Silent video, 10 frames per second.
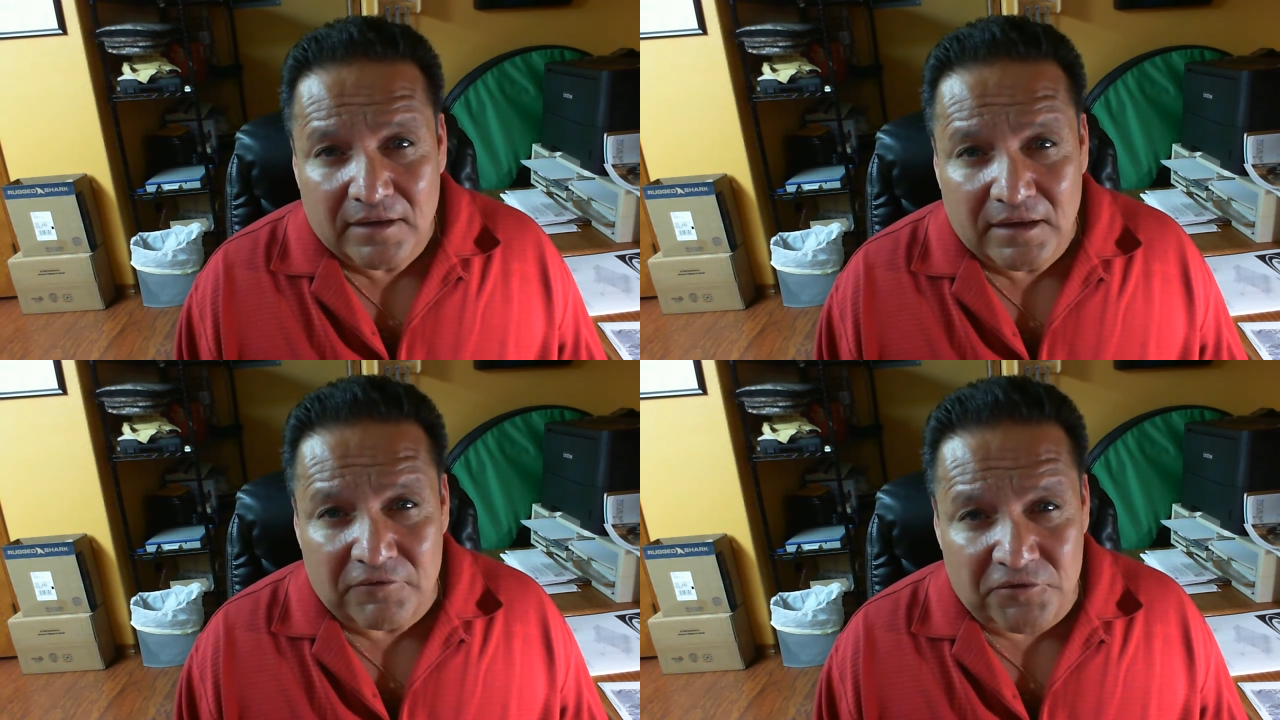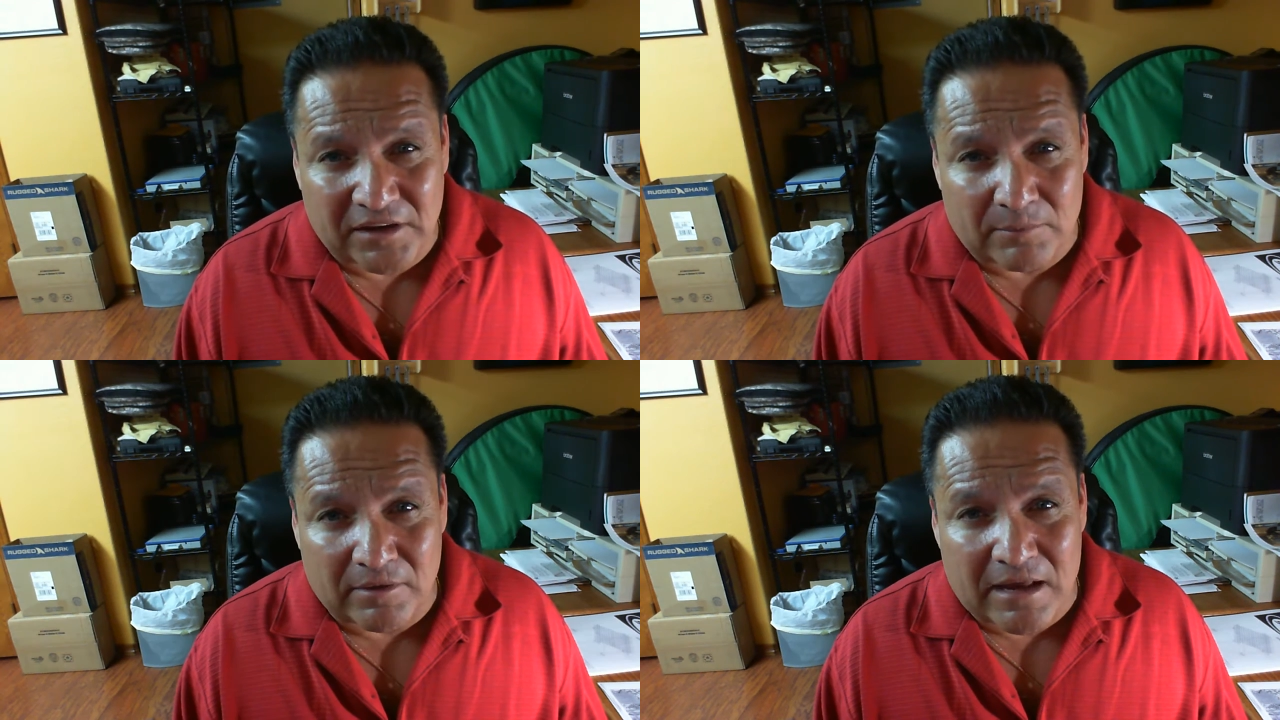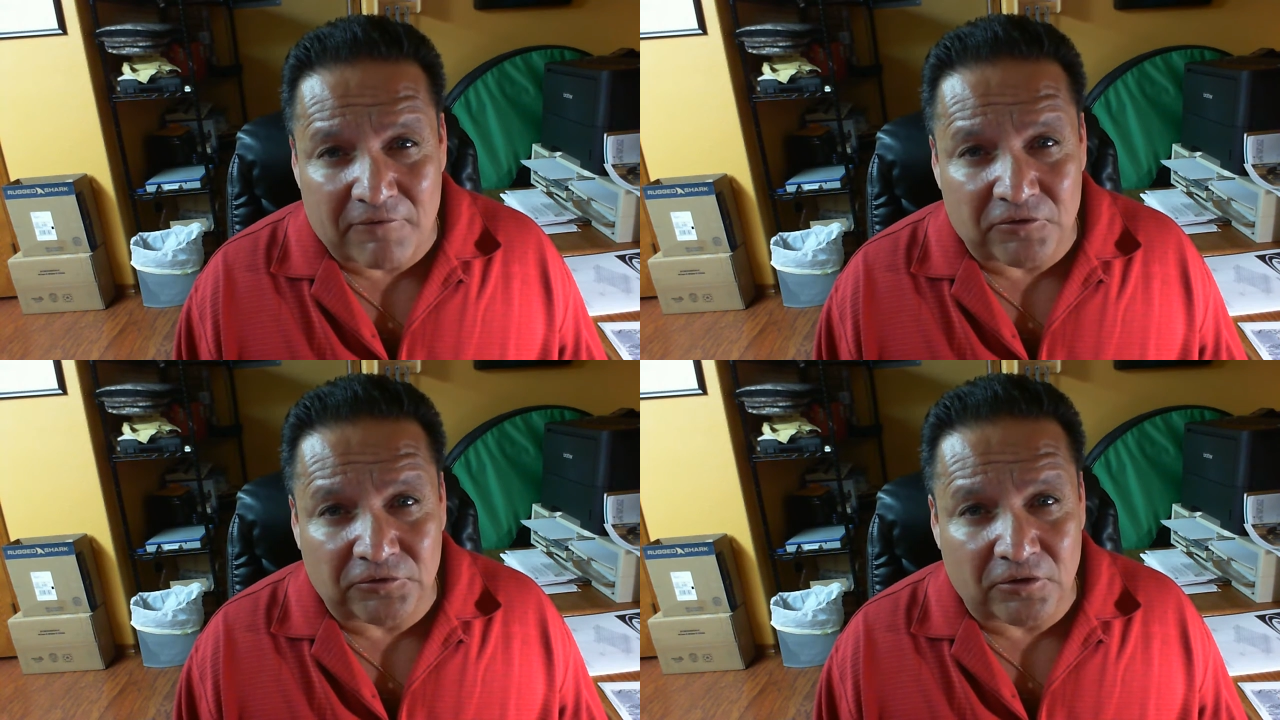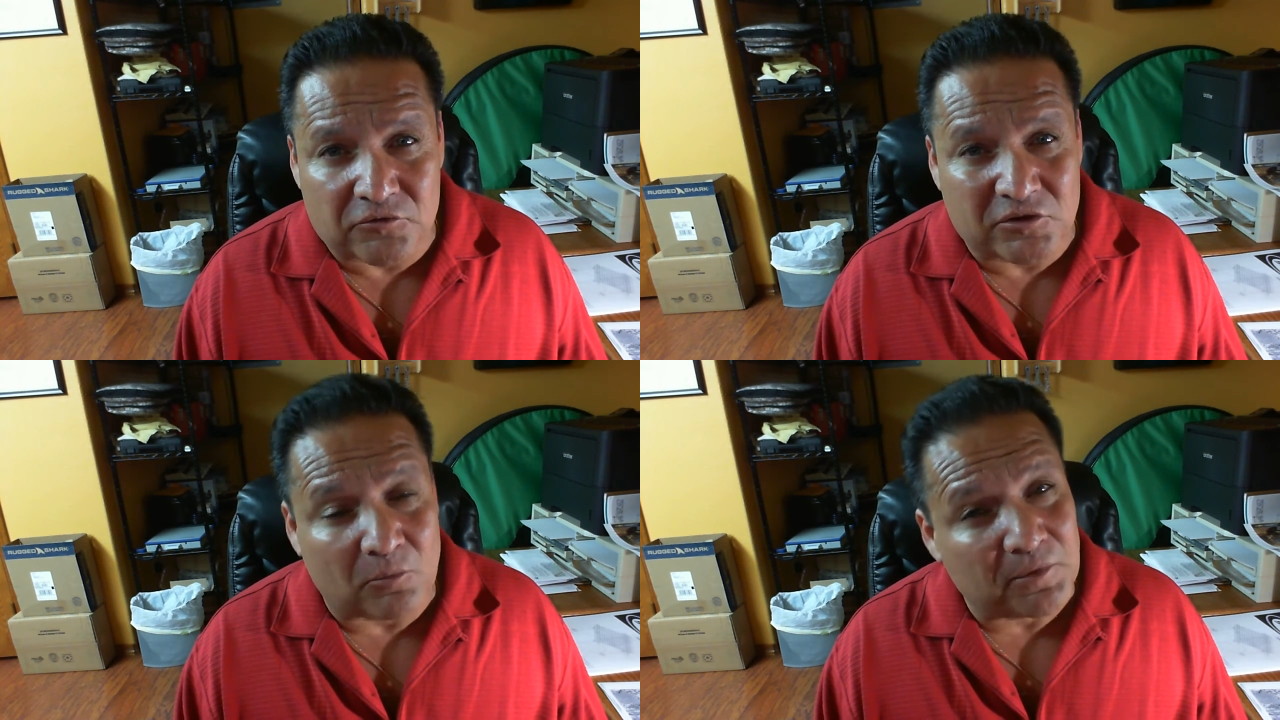If you're thinking about having the
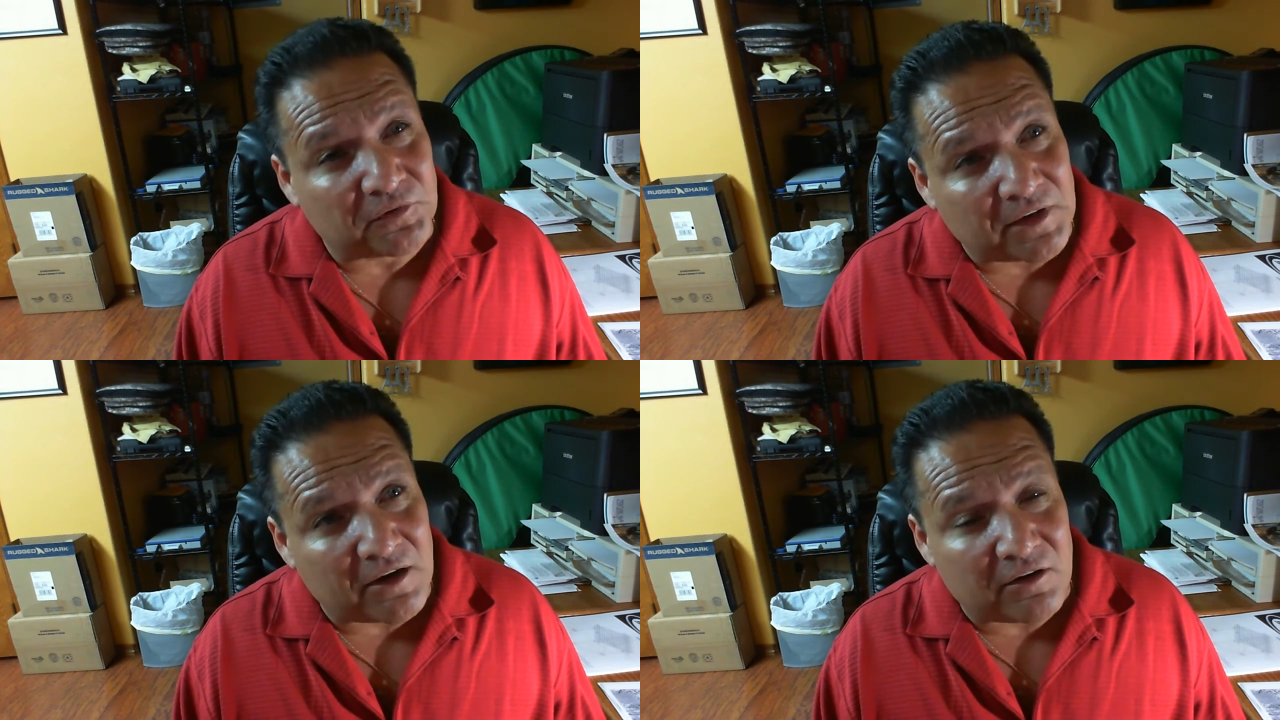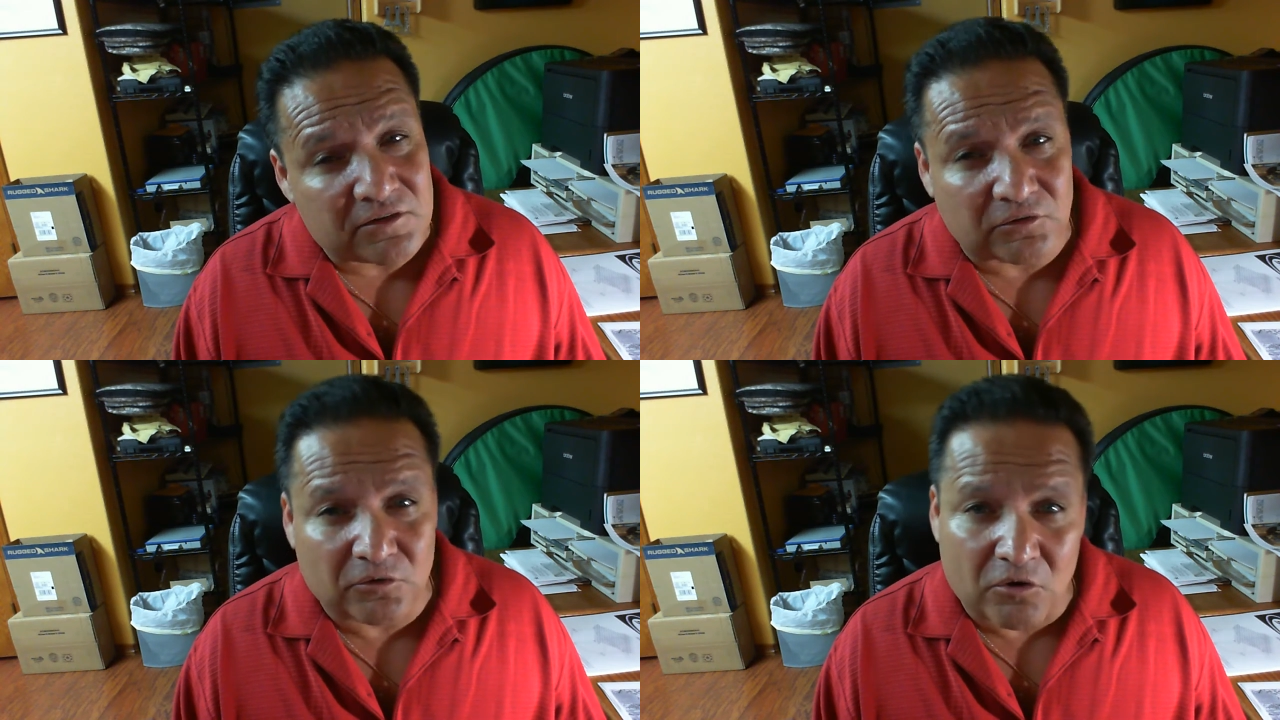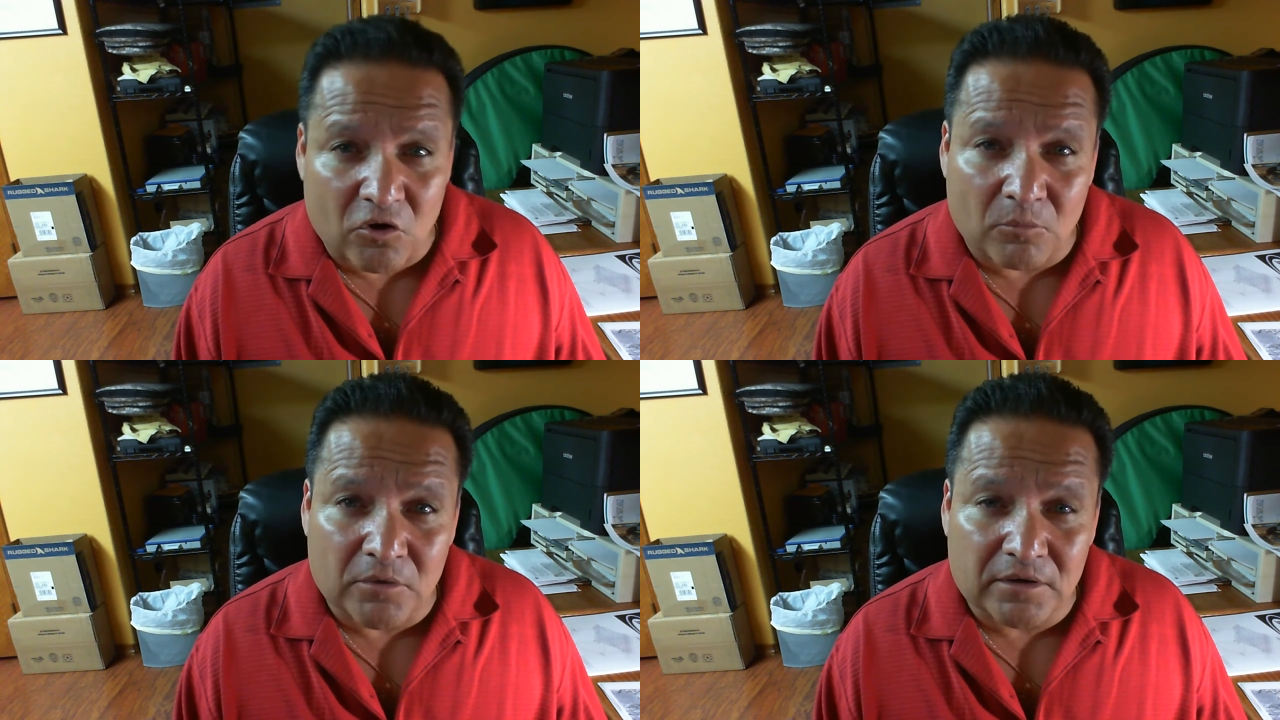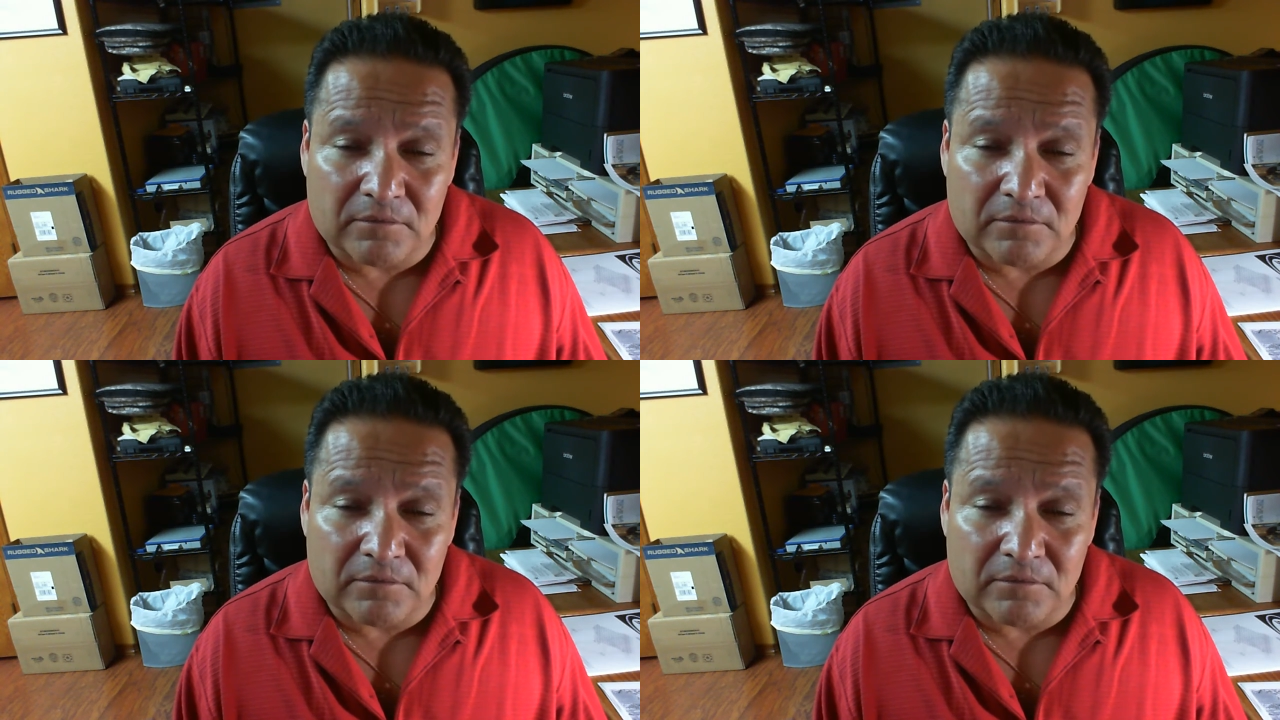surgery, don't be scared. Just do your homework,